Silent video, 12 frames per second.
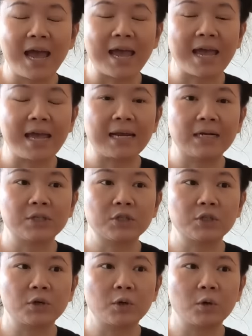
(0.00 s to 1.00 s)
and uh,
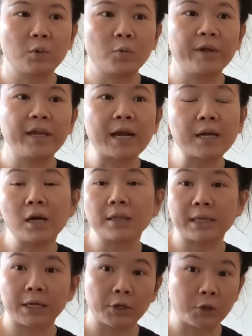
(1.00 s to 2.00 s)
so we are
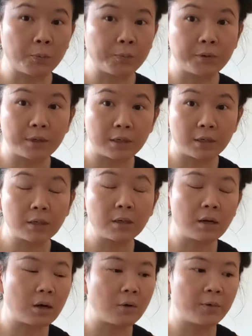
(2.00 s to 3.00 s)
not the
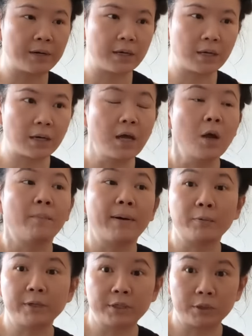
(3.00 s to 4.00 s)
couponer or we're not
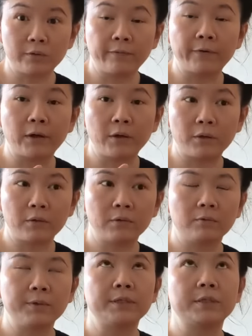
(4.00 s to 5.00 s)
but we do
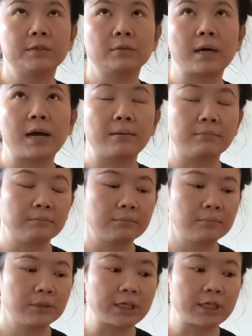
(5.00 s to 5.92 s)
follow we do um,